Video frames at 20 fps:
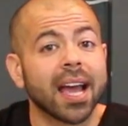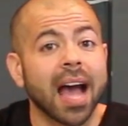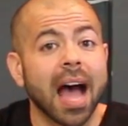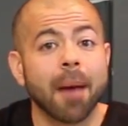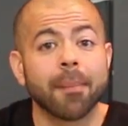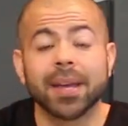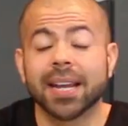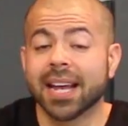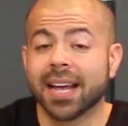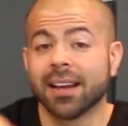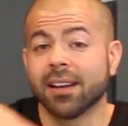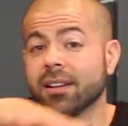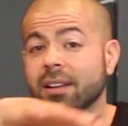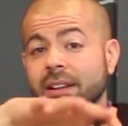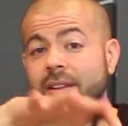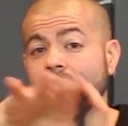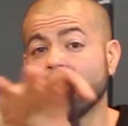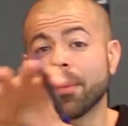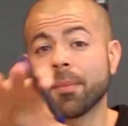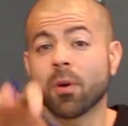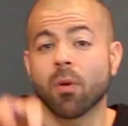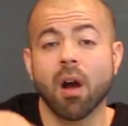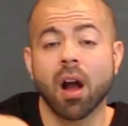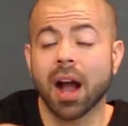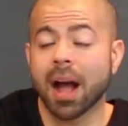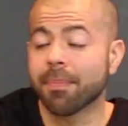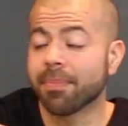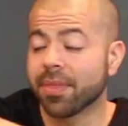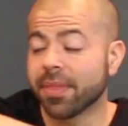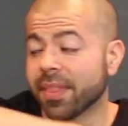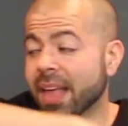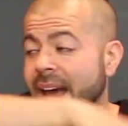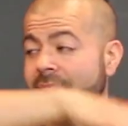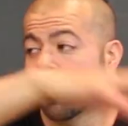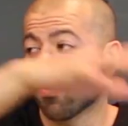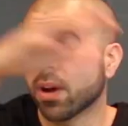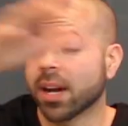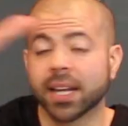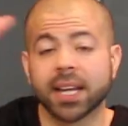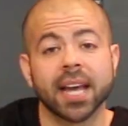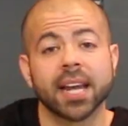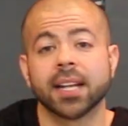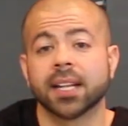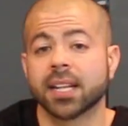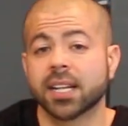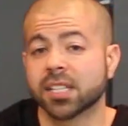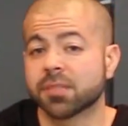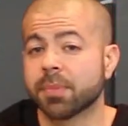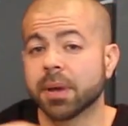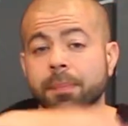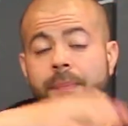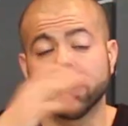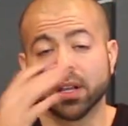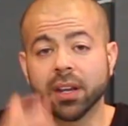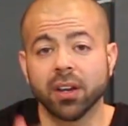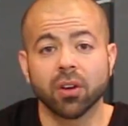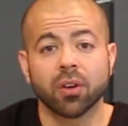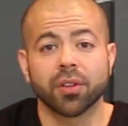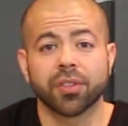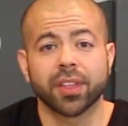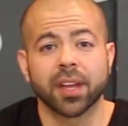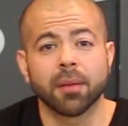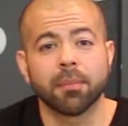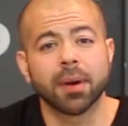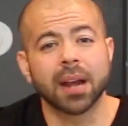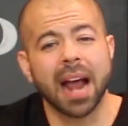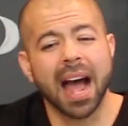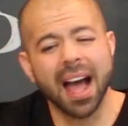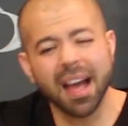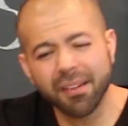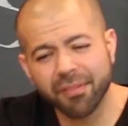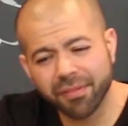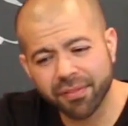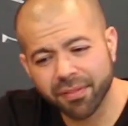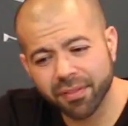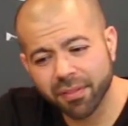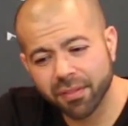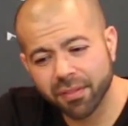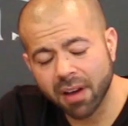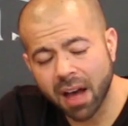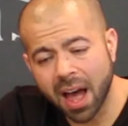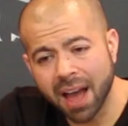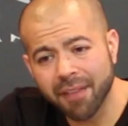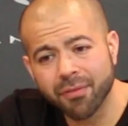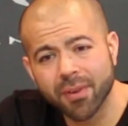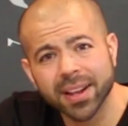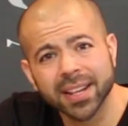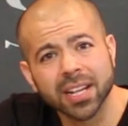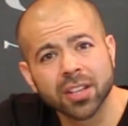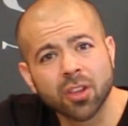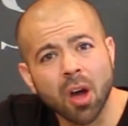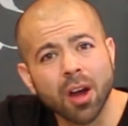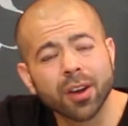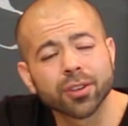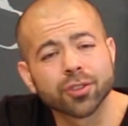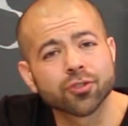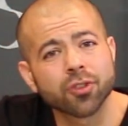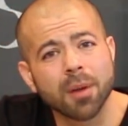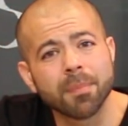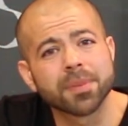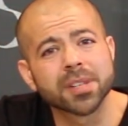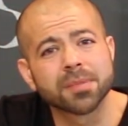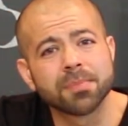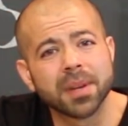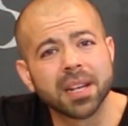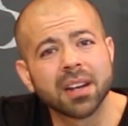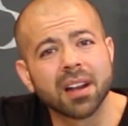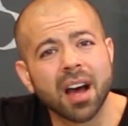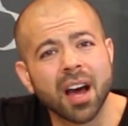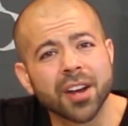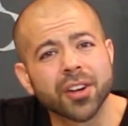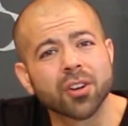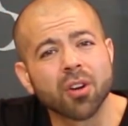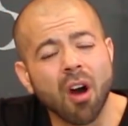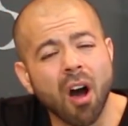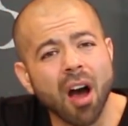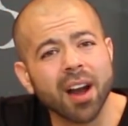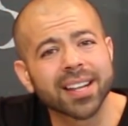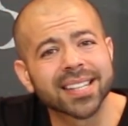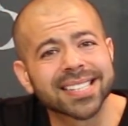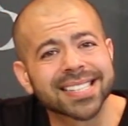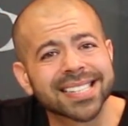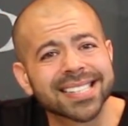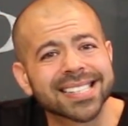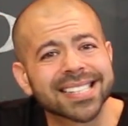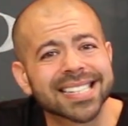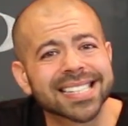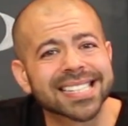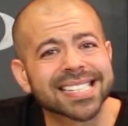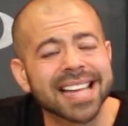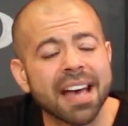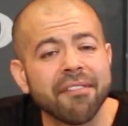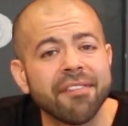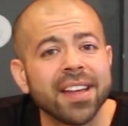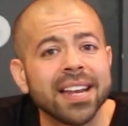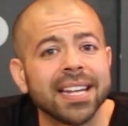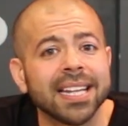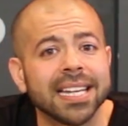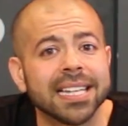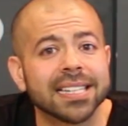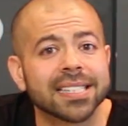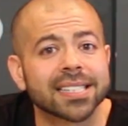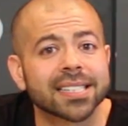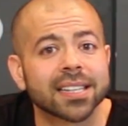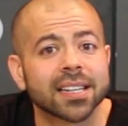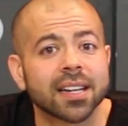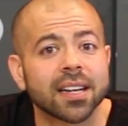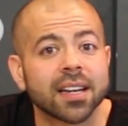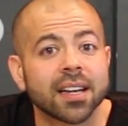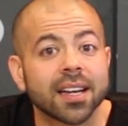I mean, and don't get me wrong, I don't want to get into this big political thing, but I've read that Donald Trump has been under audit since the 70s.